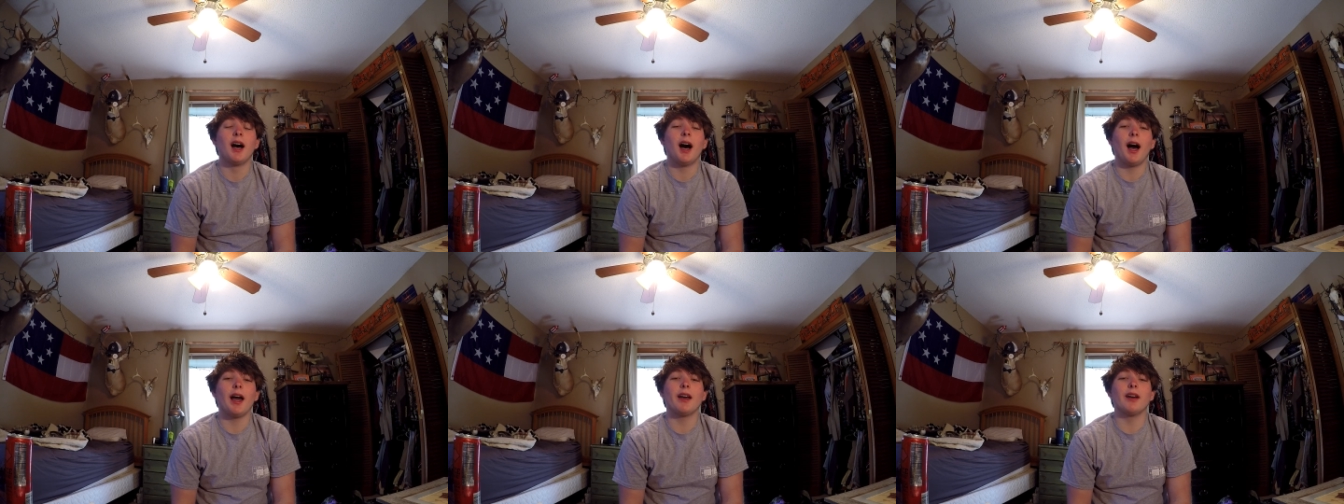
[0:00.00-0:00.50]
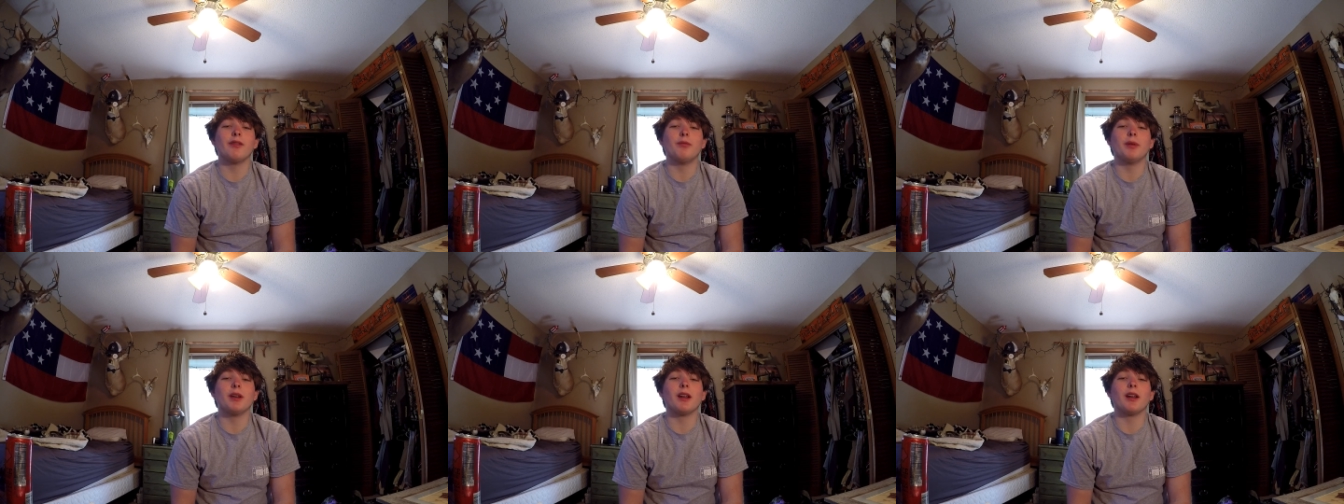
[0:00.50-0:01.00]
I have
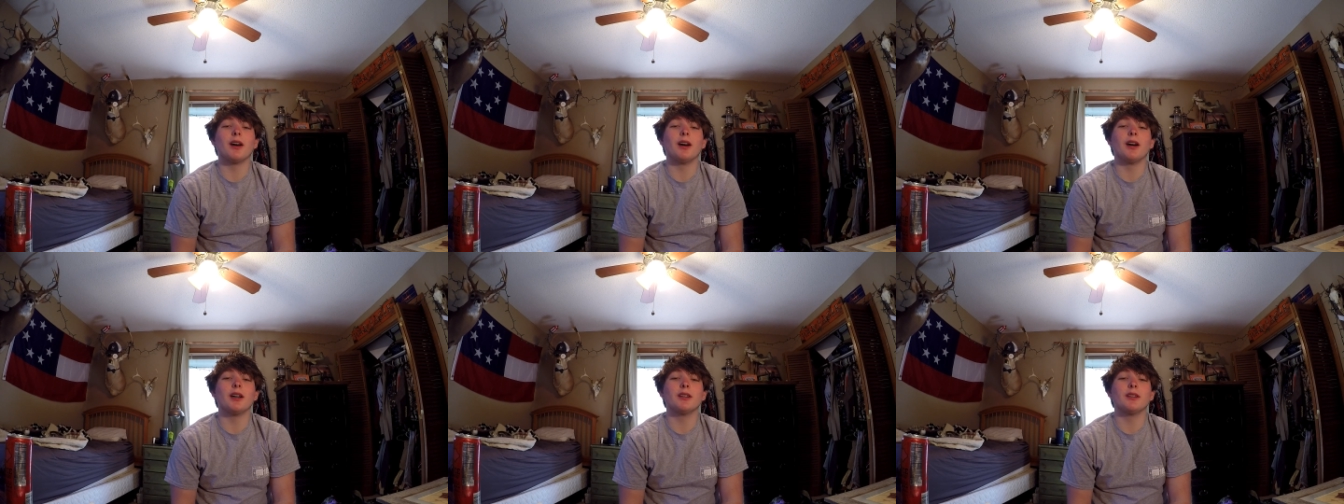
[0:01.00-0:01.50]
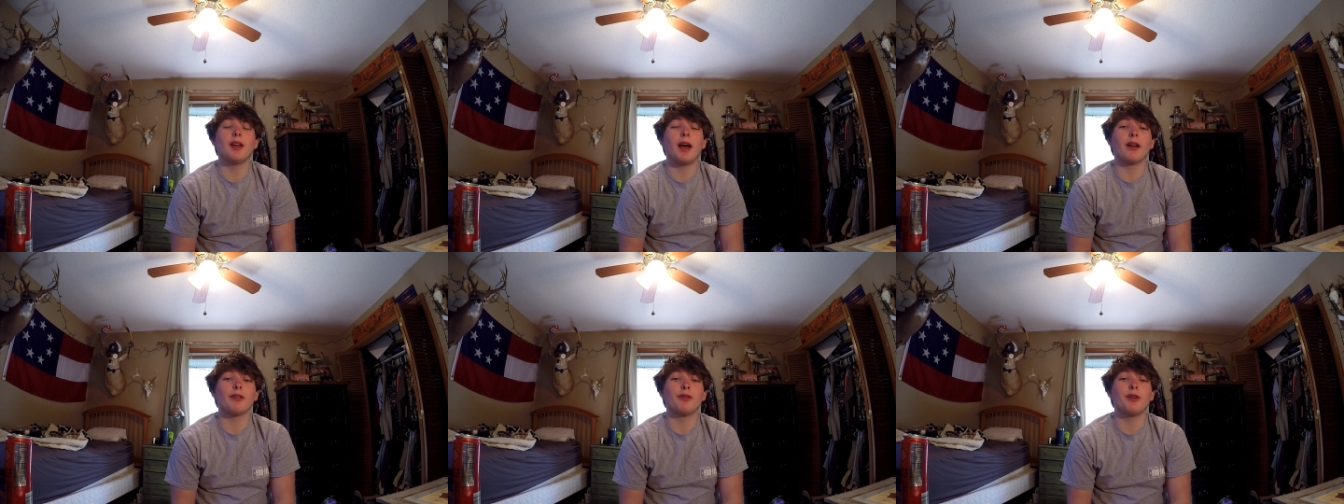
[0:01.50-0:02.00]
been uh,
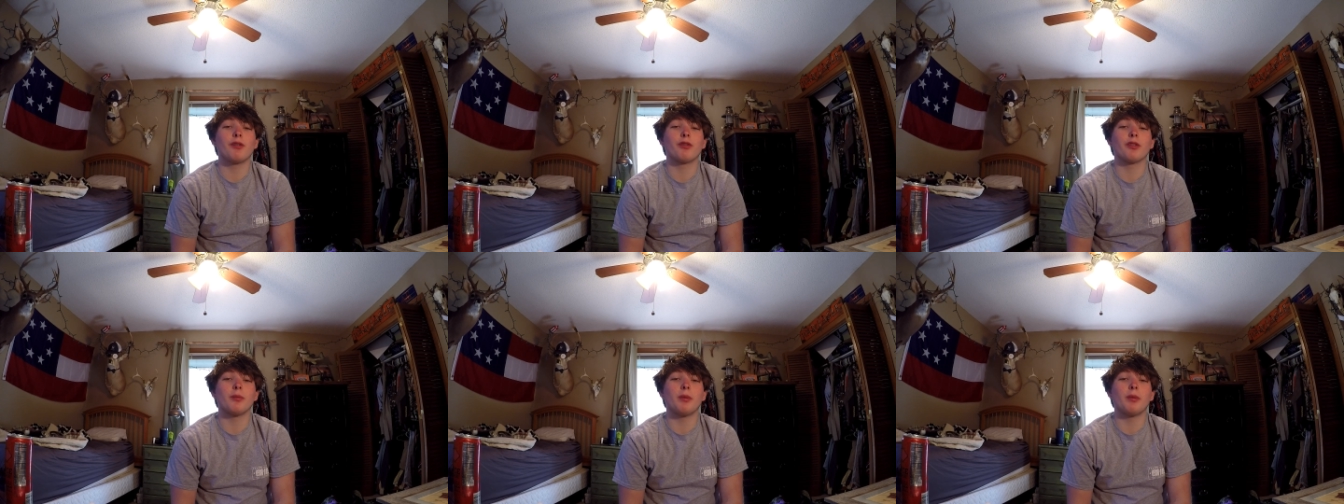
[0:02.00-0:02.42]
had a fever for the